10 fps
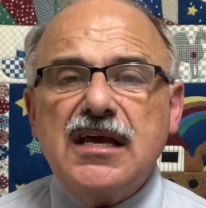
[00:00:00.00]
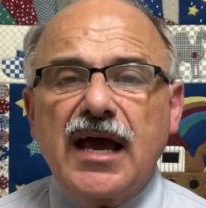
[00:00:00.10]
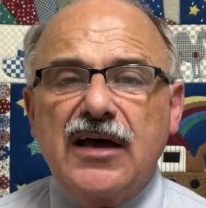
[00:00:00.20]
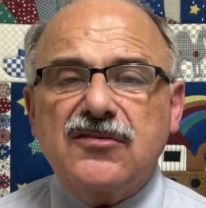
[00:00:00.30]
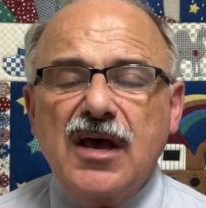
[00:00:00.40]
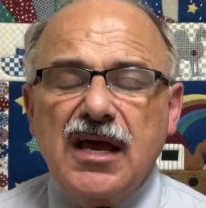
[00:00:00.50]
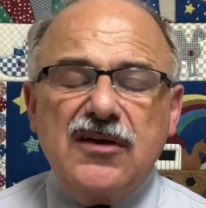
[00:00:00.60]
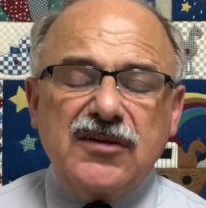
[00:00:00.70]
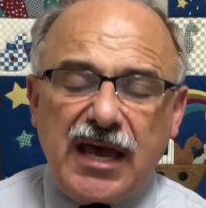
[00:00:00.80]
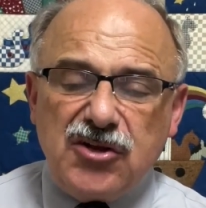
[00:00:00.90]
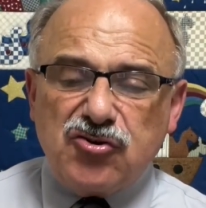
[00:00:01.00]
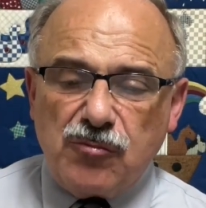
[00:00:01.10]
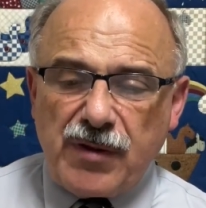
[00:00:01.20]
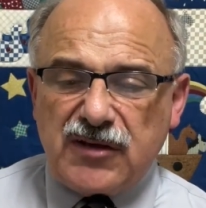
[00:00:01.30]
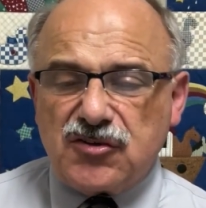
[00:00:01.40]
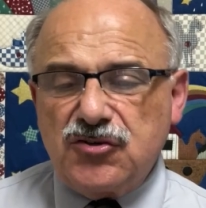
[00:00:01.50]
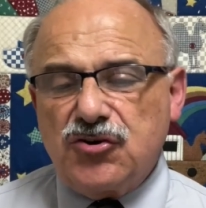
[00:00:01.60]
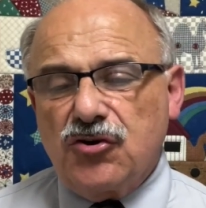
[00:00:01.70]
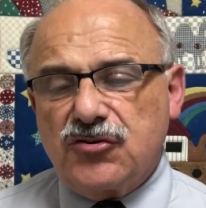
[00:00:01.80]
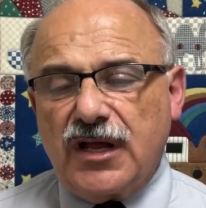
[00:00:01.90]
as his angel
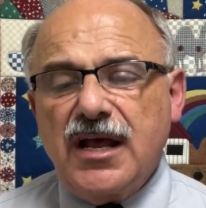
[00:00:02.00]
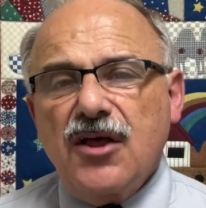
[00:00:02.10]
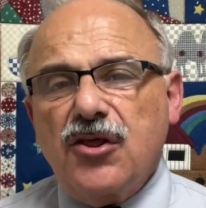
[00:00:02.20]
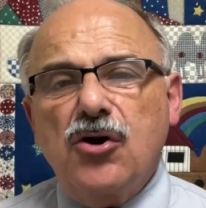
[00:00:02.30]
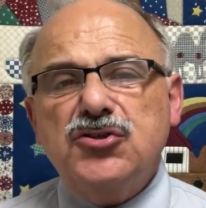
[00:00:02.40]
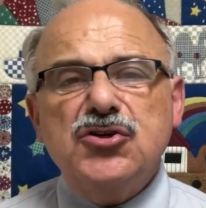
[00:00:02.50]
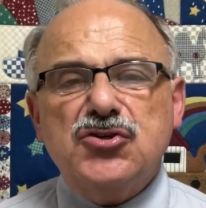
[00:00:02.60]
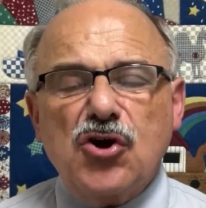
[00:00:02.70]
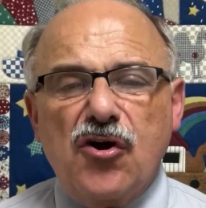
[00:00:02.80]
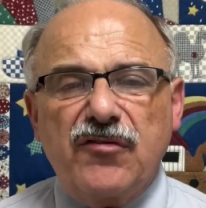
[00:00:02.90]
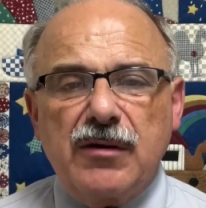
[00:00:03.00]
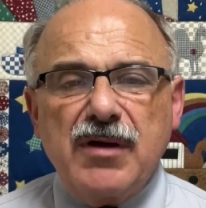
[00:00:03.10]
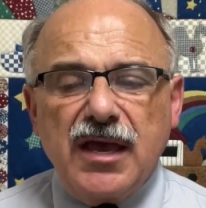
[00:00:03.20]
messengers and those who serve him